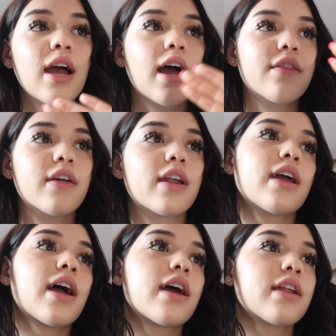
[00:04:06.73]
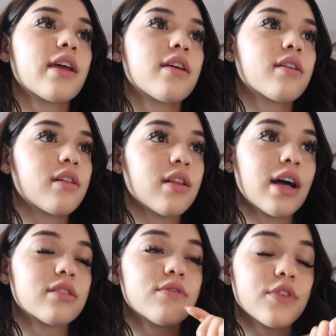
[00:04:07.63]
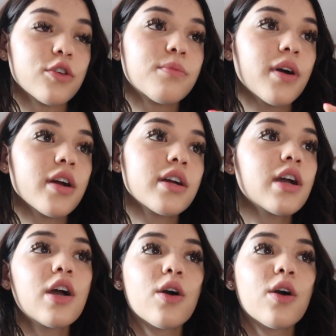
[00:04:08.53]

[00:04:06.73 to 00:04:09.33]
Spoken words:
And then I had a class view part,